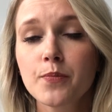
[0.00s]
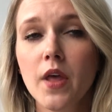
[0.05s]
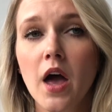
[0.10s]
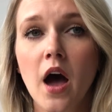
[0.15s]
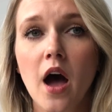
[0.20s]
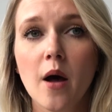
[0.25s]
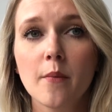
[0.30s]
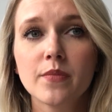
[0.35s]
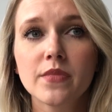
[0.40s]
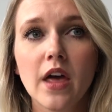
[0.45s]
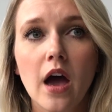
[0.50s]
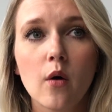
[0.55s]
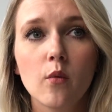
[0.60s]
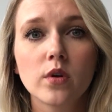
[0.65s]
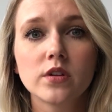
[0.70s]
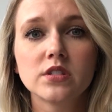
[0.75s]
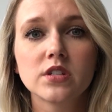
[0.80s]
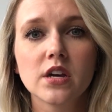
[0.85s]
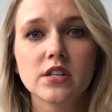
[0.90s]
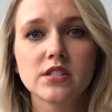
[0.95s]
That
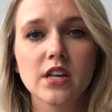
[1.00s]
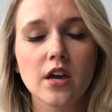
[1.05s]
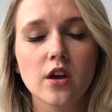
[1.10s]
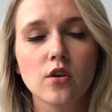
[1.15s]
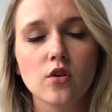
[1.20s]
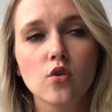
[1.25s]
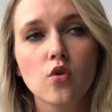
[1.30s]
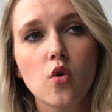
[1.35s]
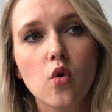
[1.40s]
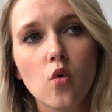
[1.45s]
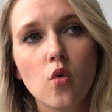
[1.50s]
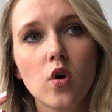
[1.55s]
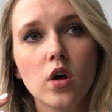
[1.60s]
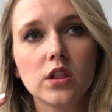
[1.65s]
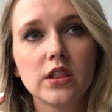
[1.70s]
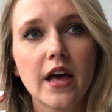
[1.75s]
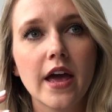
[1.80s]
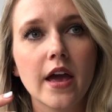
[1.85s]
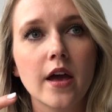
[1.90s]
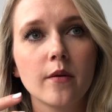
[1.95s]
one does
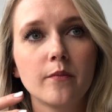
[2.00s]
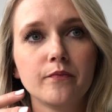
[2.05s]
cool